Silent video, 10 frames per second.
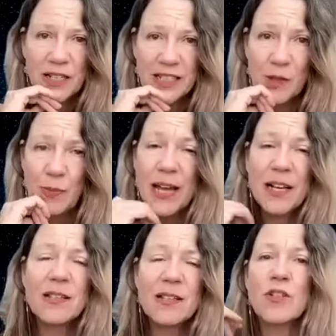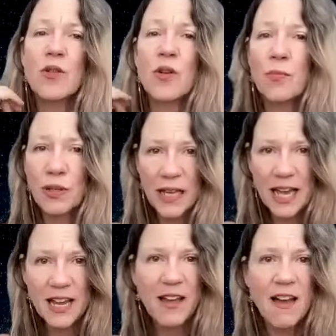it expands your
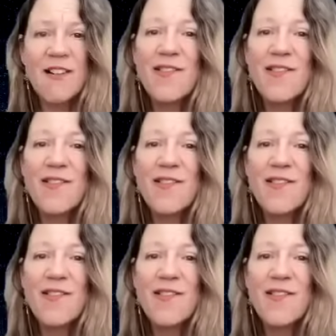play,